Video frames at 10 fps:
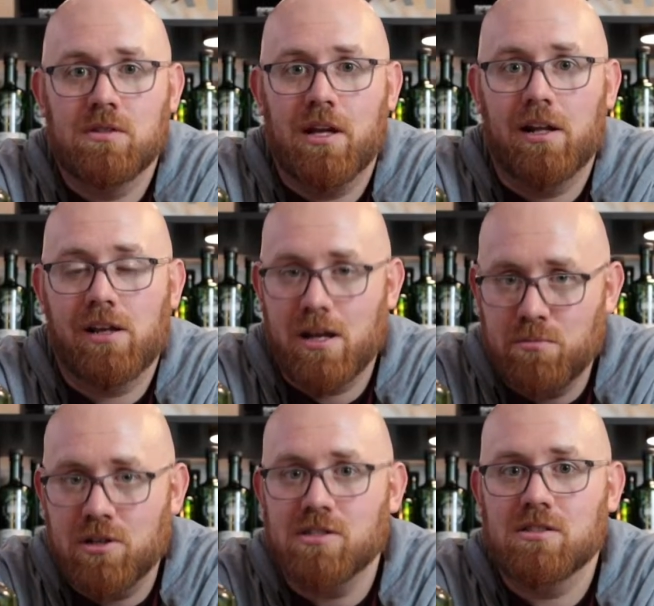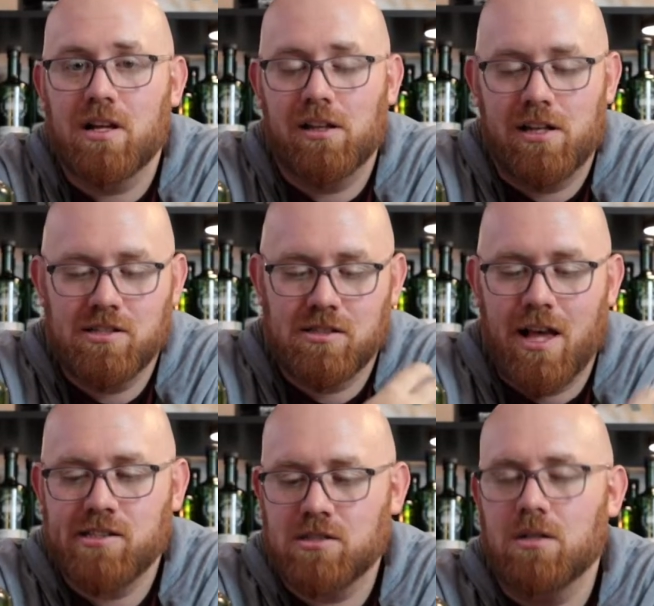and I'll get it
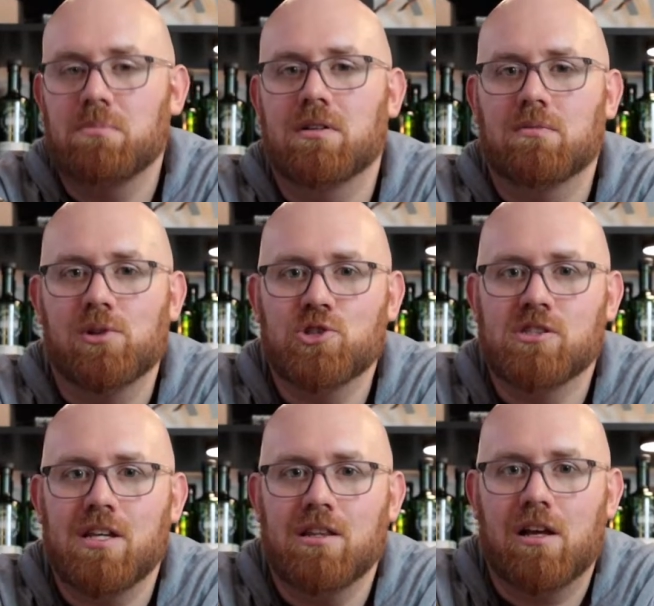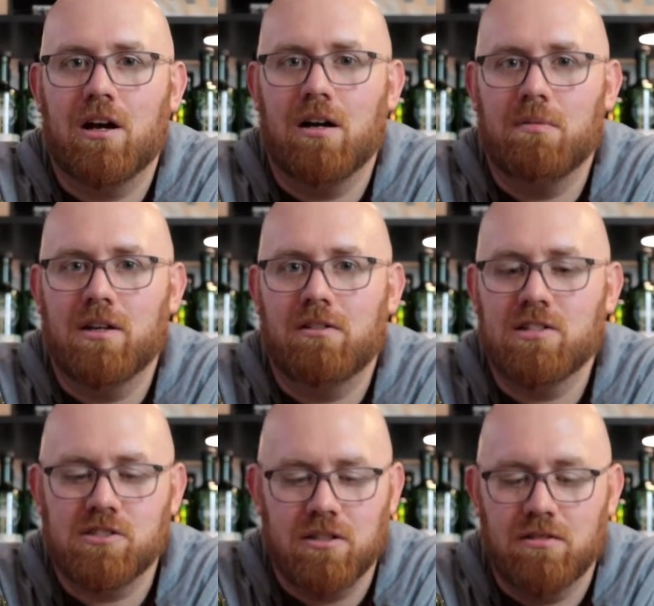sliced up, and we'll just sit in the car, me and
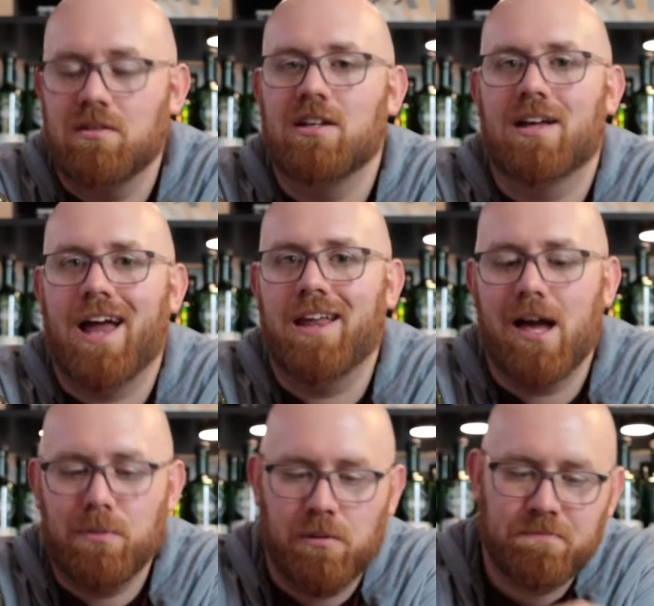Kristen, eat a candy apple.